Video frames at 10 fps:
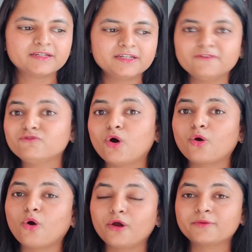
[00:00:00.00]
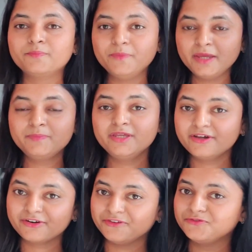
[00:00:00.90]
a reading blog or maybe
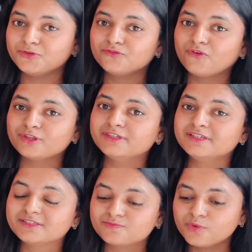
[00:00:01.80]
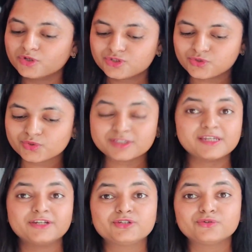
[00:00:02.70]
a review for these books. So
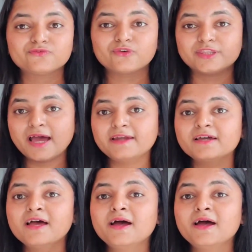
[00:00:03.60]
stay tuned for that.